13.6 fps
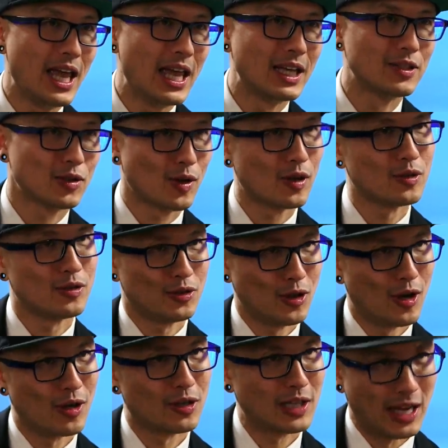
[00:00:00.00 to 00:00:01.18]
and start to
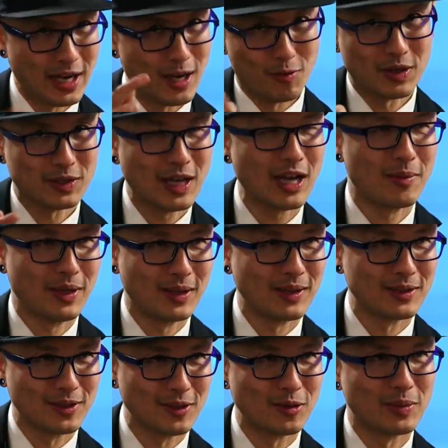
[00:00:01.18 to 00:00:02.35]
charge. And I want to talk about
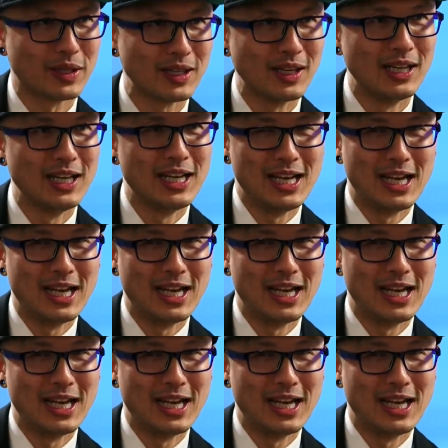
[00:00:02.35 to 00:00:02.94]
this a little bit.